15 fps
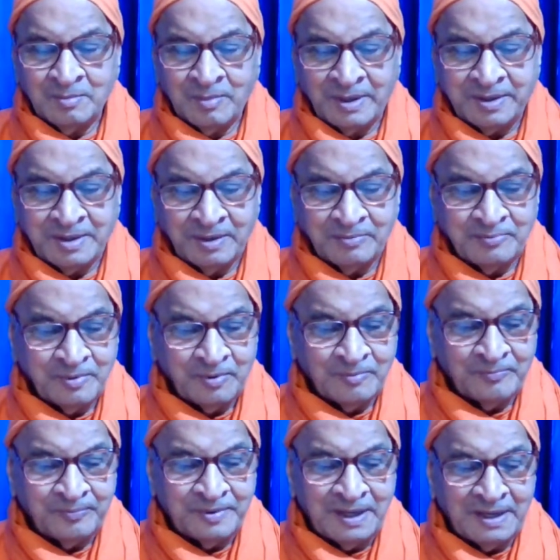But if
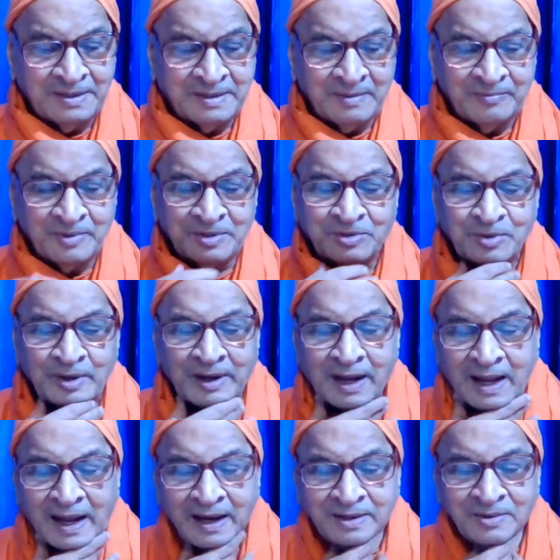you feel them with your
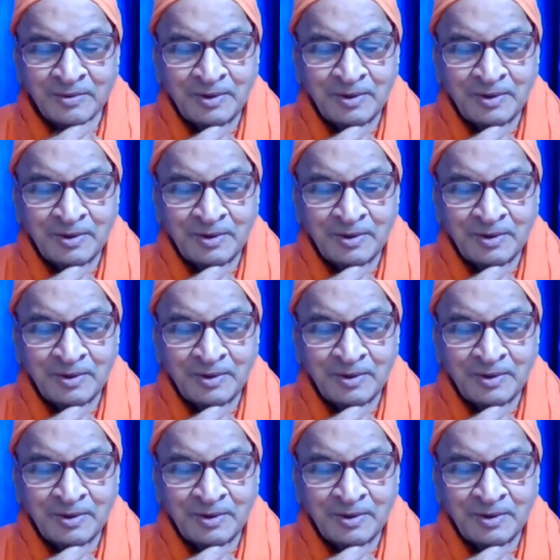hand,